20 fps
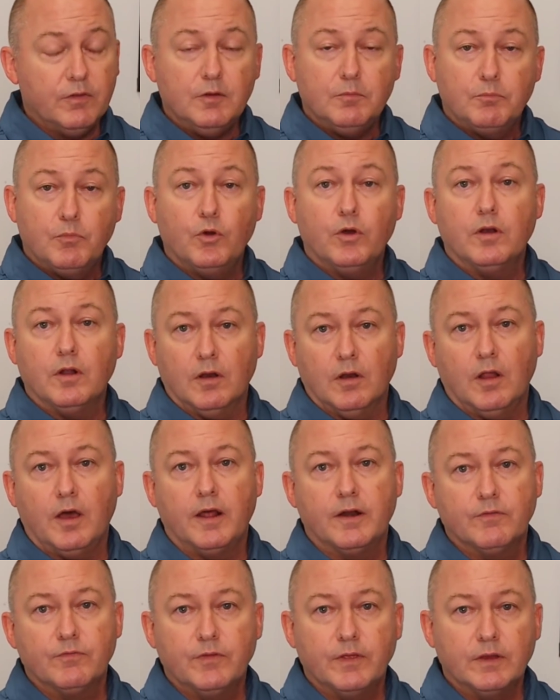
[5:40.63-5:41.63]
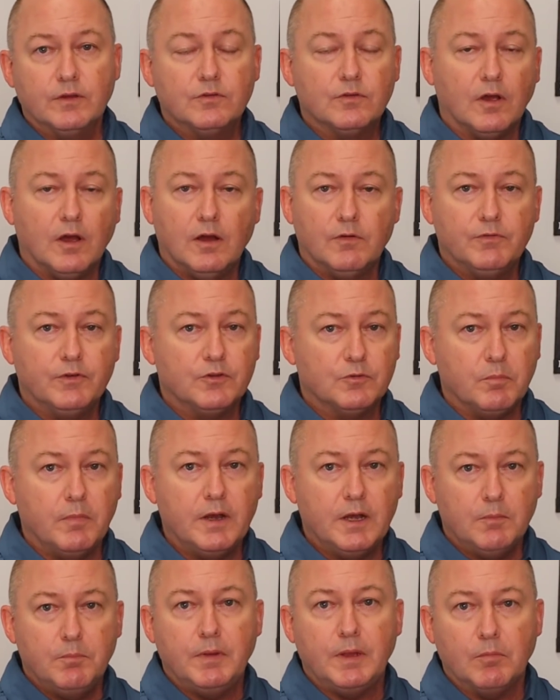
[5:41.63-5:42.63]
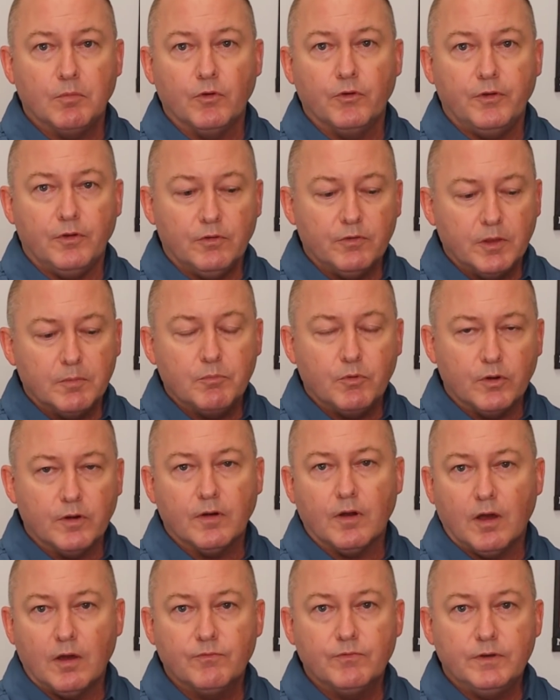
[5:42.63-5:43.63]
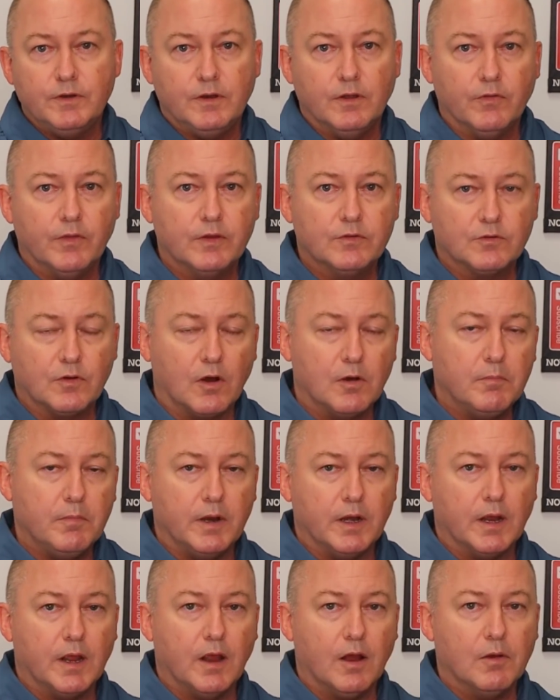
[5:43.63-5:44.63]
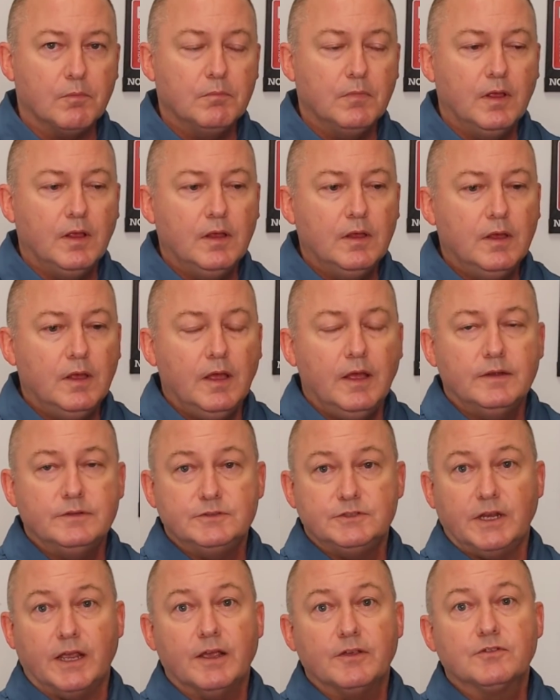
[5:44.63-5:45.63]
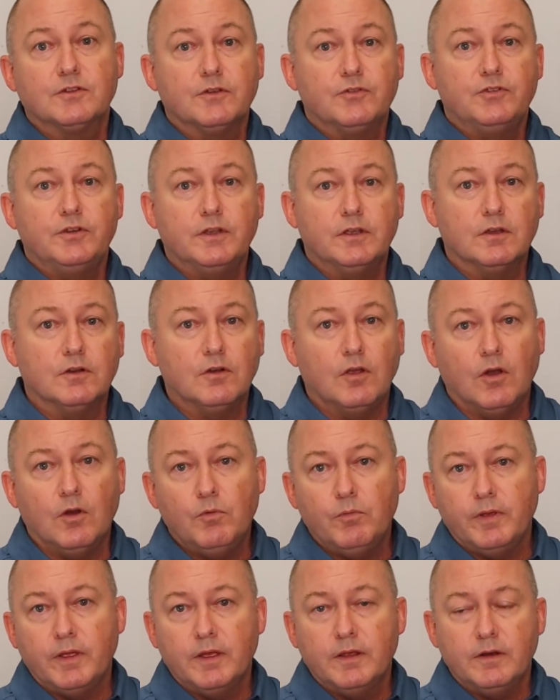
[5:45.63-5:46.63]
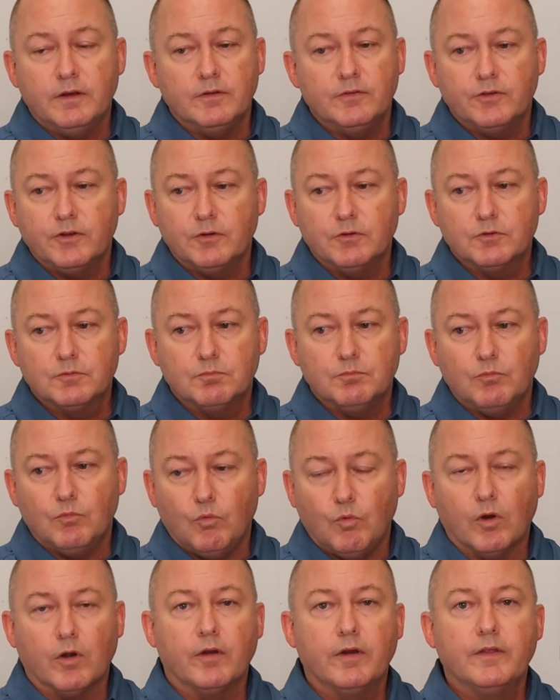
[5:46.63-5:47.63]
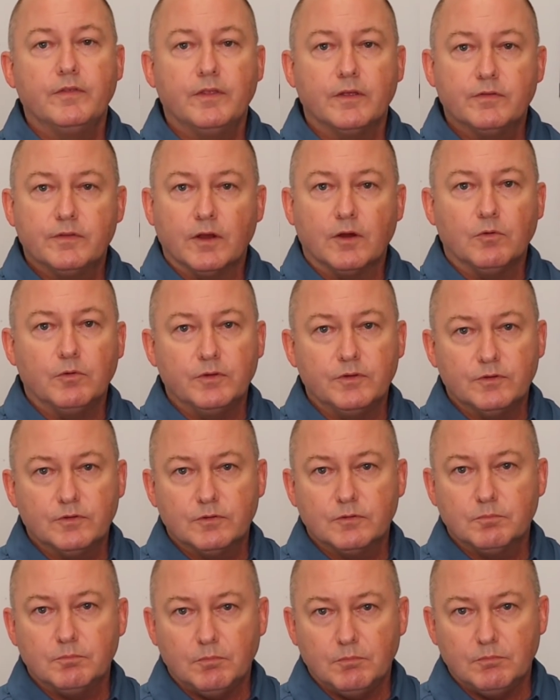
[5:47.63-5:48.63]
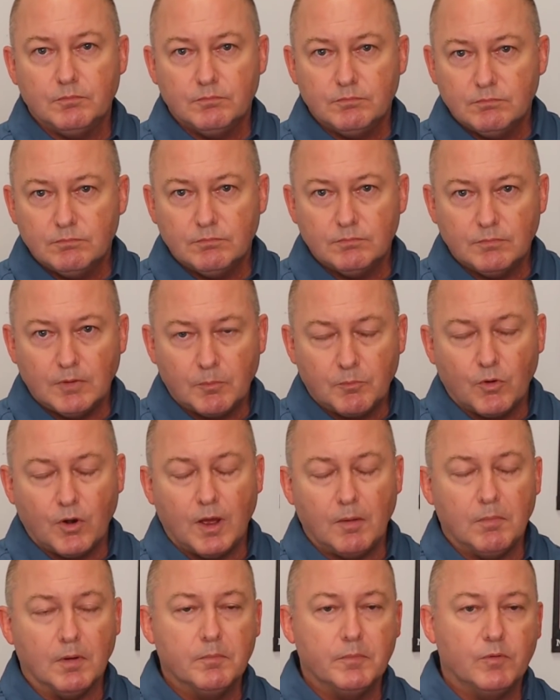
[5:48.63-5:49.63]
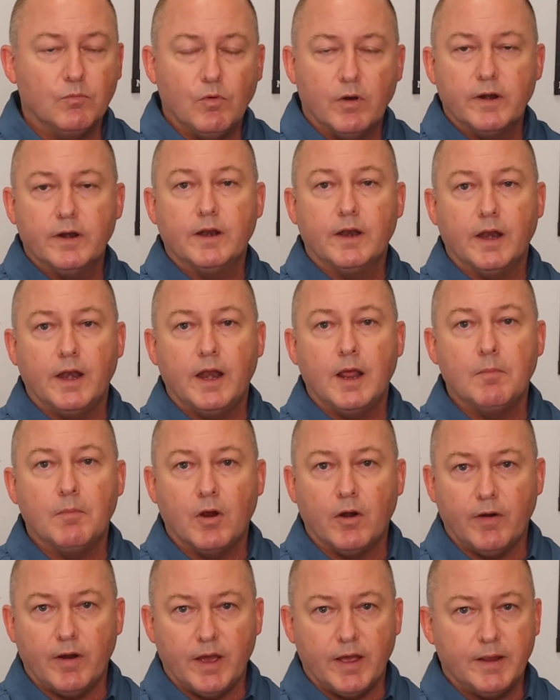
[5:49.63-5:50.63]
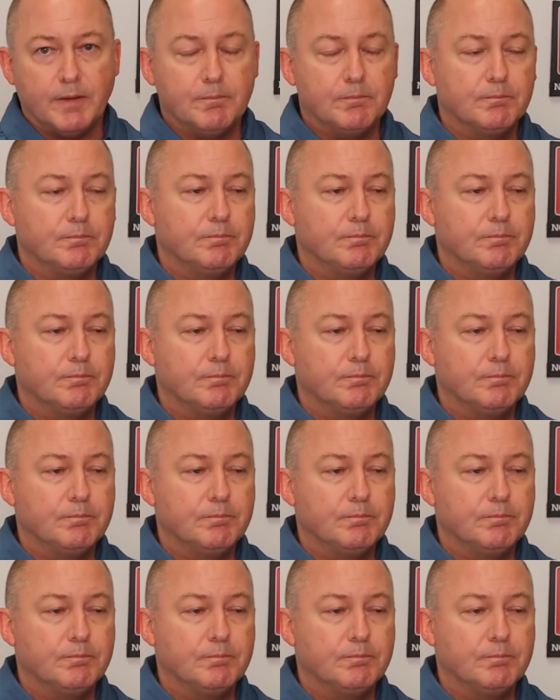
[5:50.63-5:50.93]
They put a lot of things off, as many people do. They put it off until they start Medicare. She asked if she could go in, and she was worried that there was a problem and wanted an MRI.